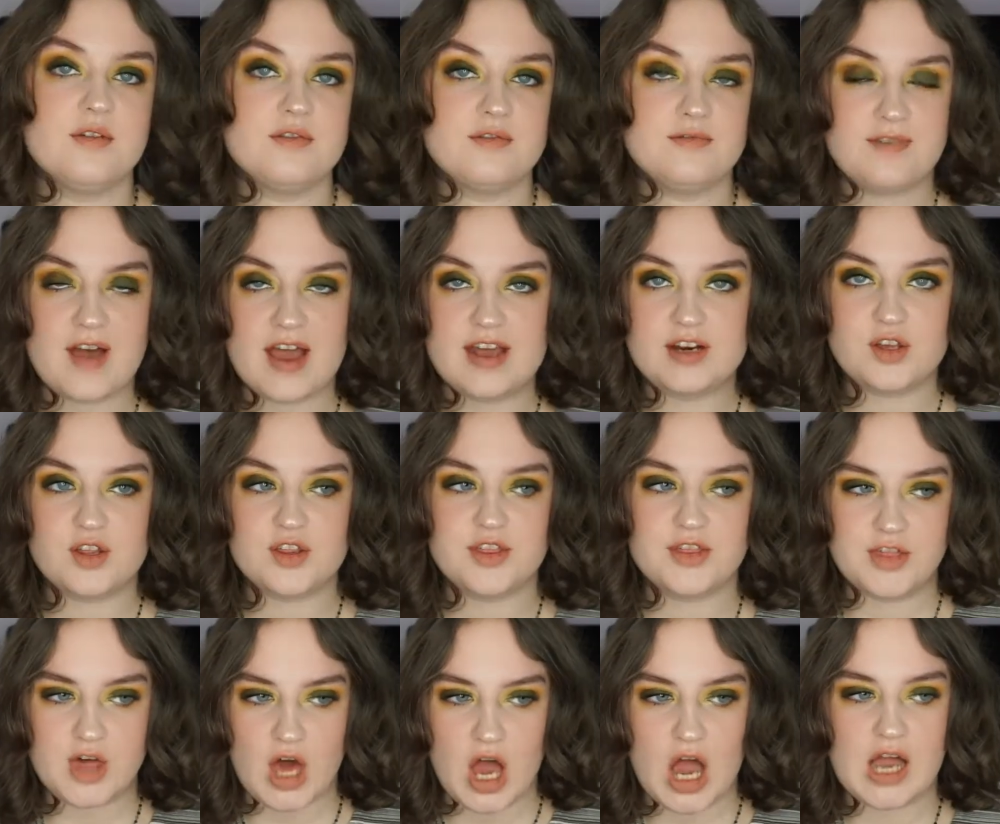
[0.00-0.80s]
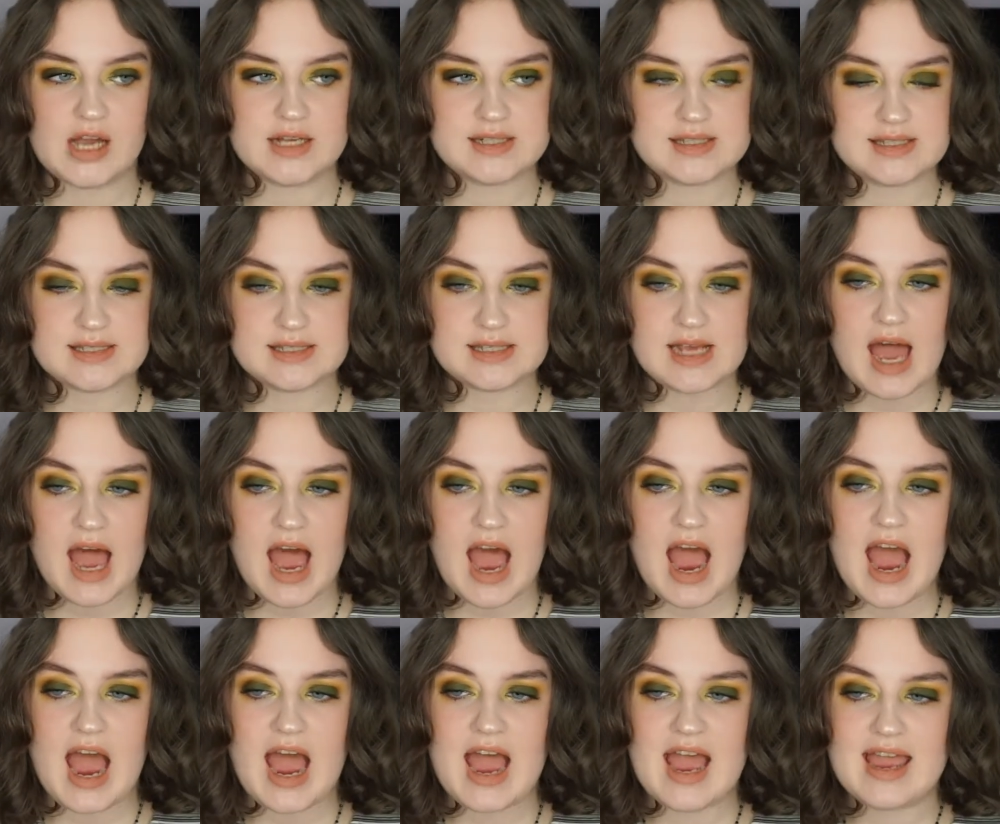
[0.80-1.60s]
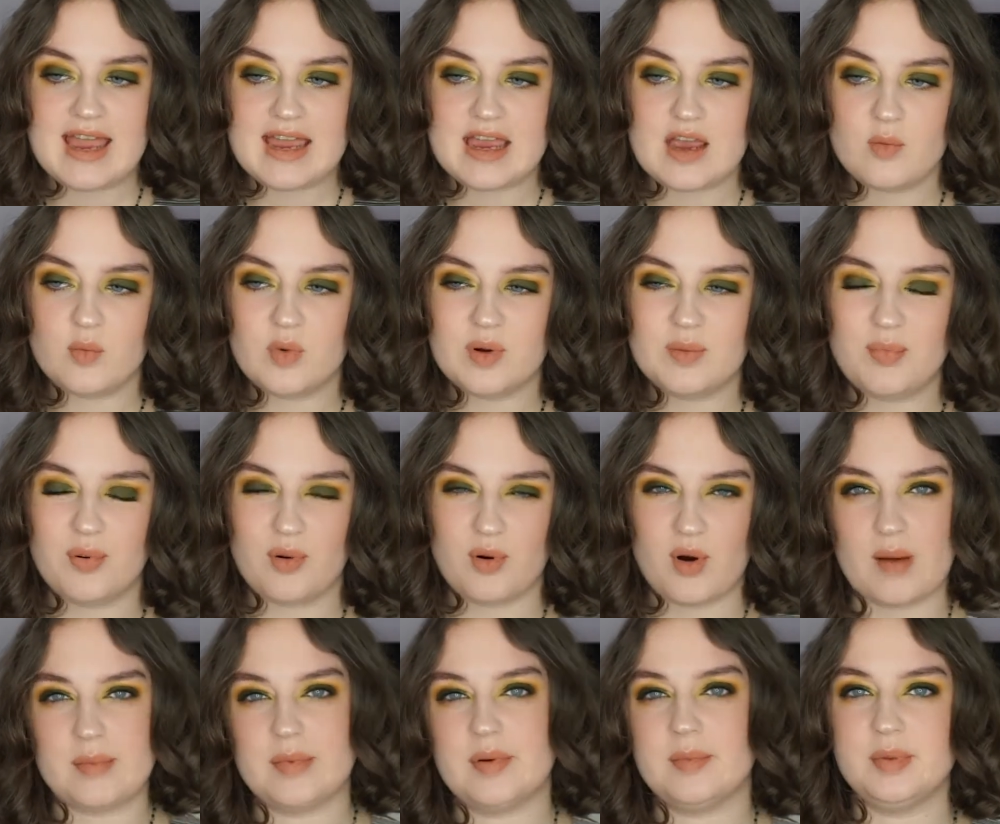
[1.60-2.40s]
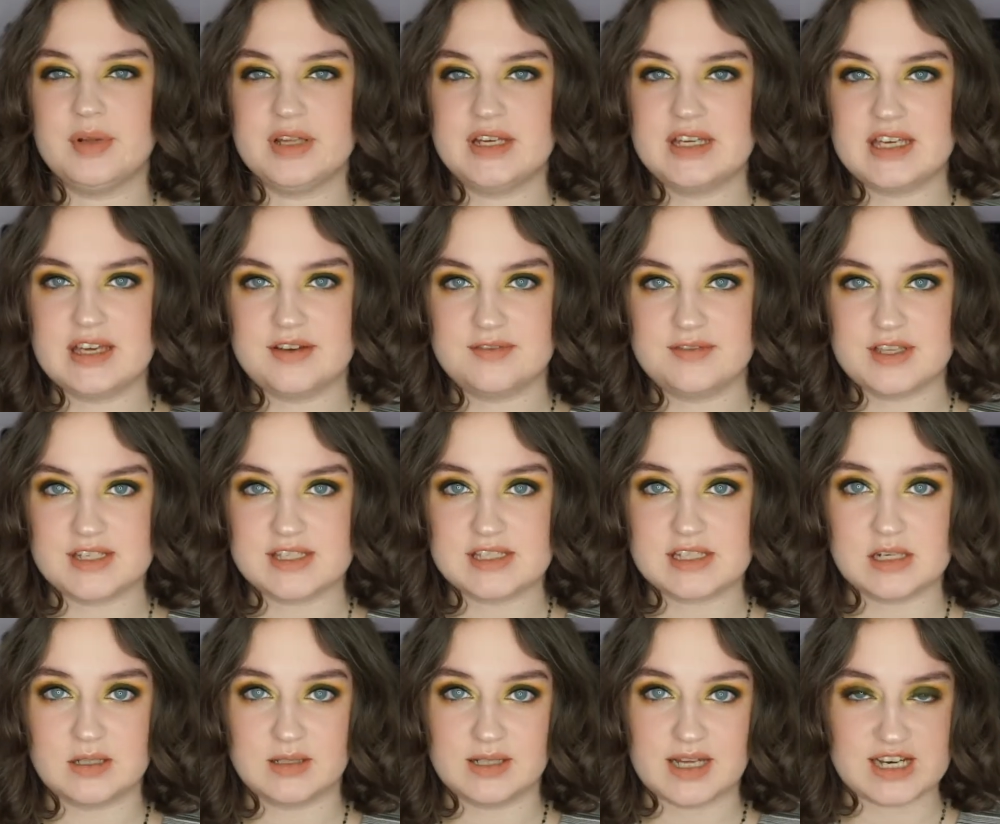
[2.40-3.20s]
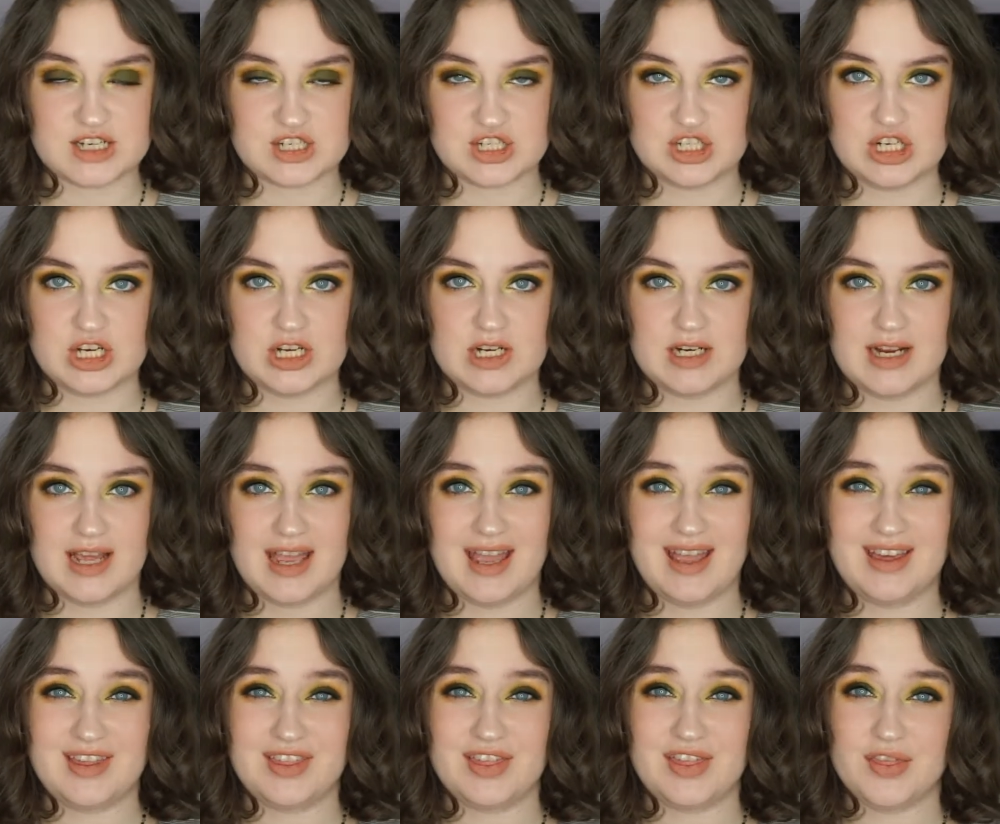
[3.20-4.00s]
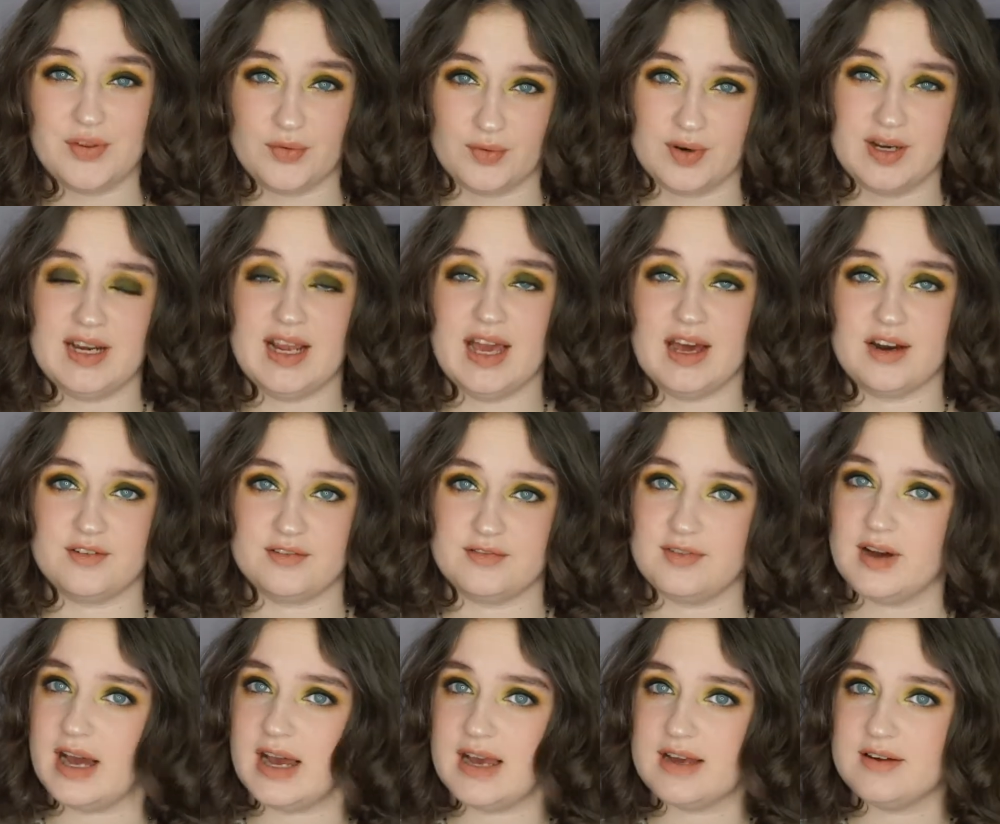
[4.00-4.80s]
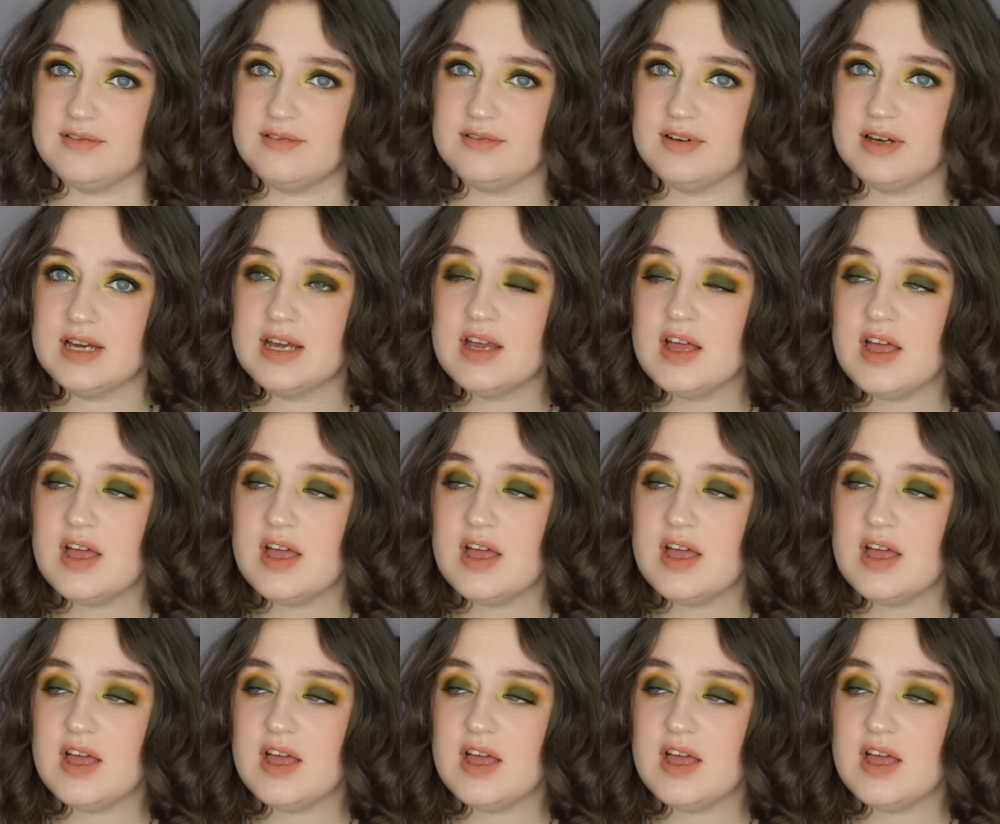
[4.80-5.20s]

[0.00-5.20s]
Final thoughts, I would probably give this collection a 3 out of 5.